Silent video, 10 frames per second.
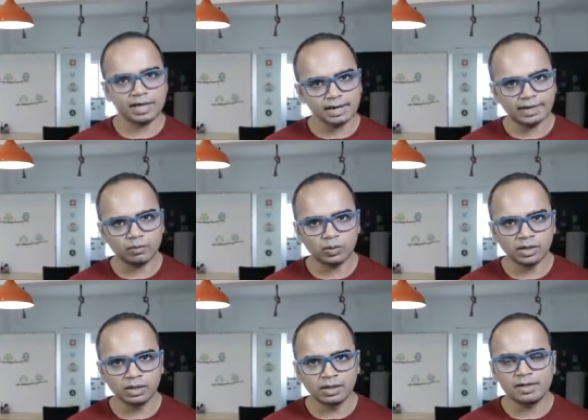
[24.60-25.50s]
with our
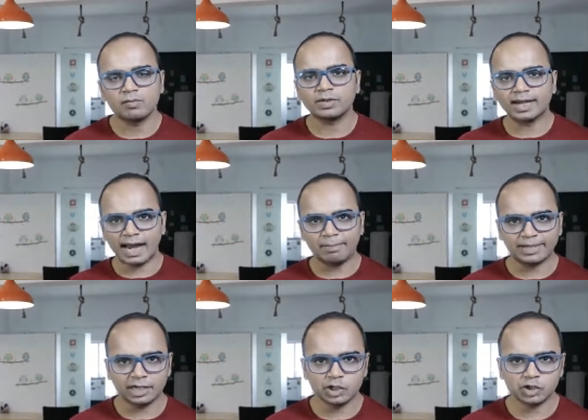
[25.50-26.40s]
network, with our
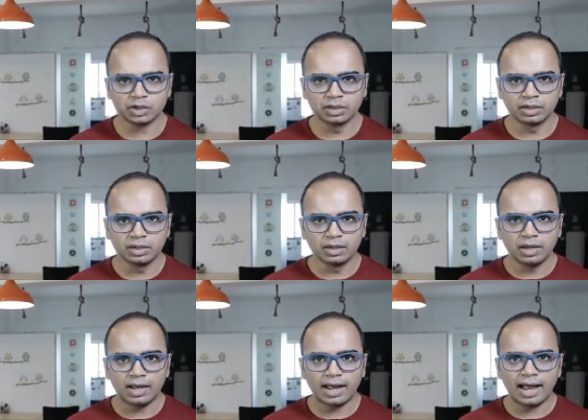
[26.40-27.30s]
application
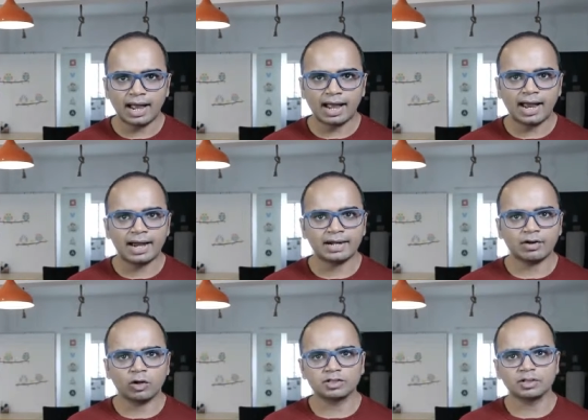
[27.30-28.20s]

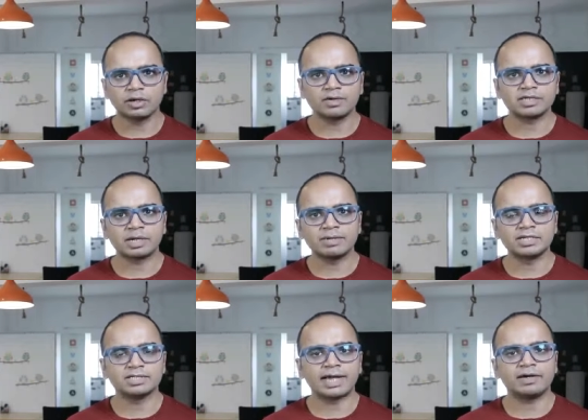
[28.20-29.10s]
and also give us
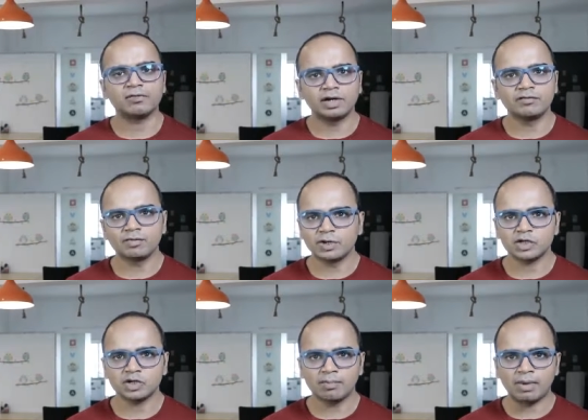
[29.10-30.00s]
some insightful
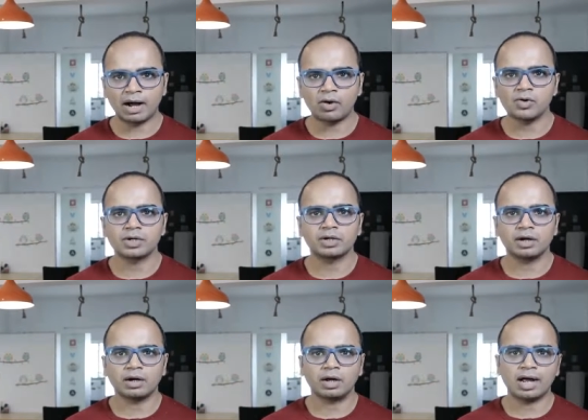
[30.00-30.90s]
information
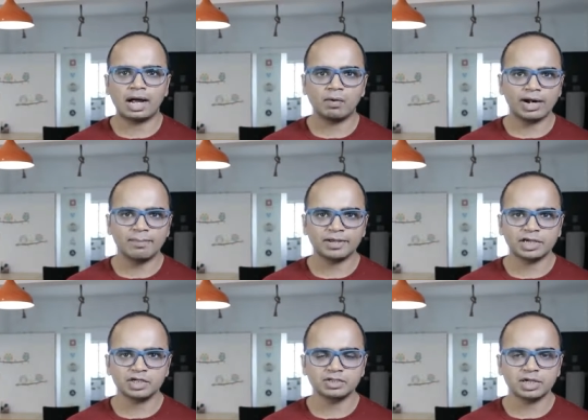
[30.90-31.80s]
about uh, how our
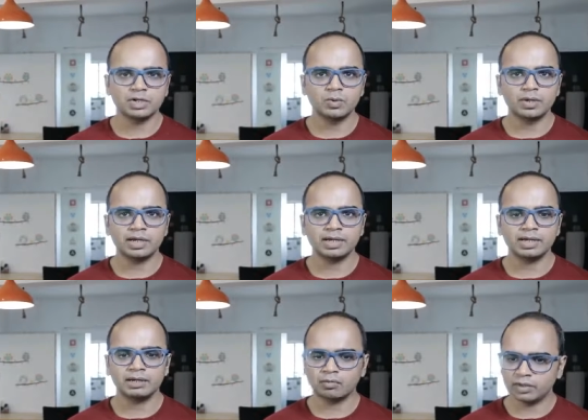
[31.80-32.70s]
applications are
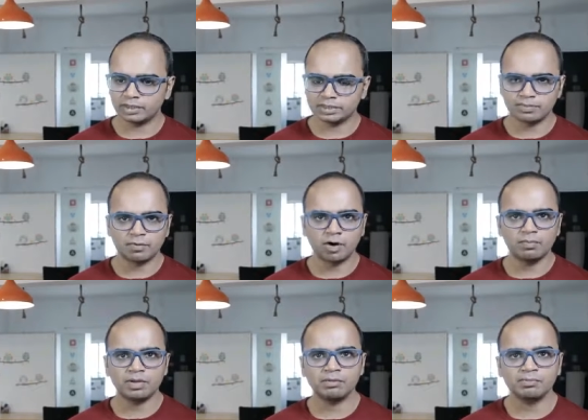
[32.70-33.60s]
doing, where there's a
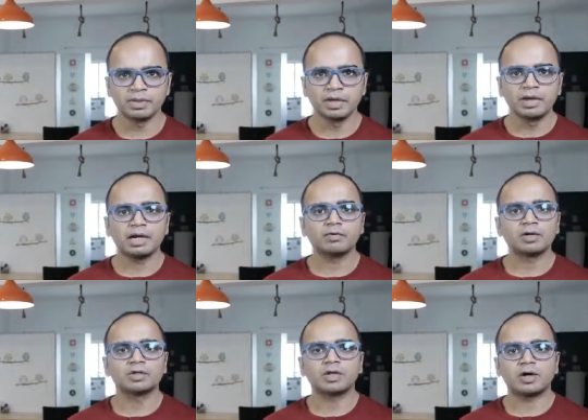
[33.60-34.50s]
problem.
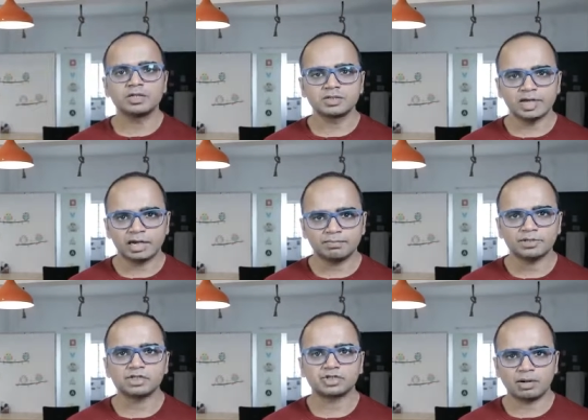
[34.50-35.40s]
It will also
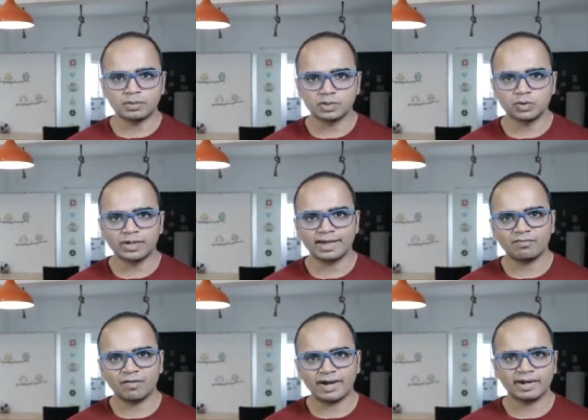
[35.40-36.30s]
help us
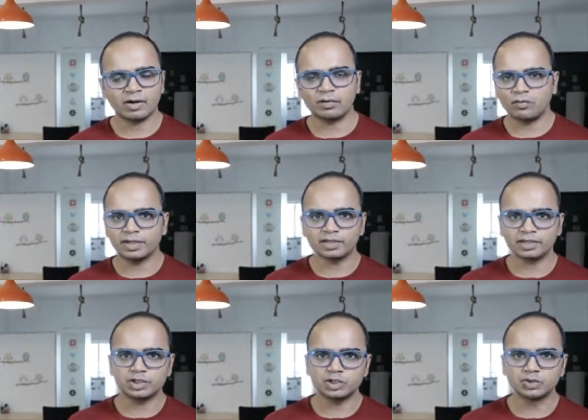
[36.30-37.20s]
troubleshooting and finding out
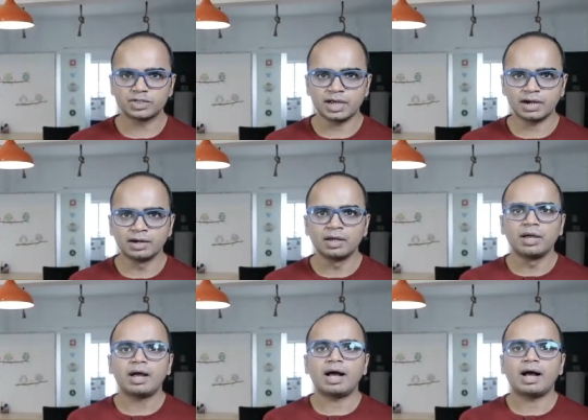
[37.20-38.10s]
where the issues are,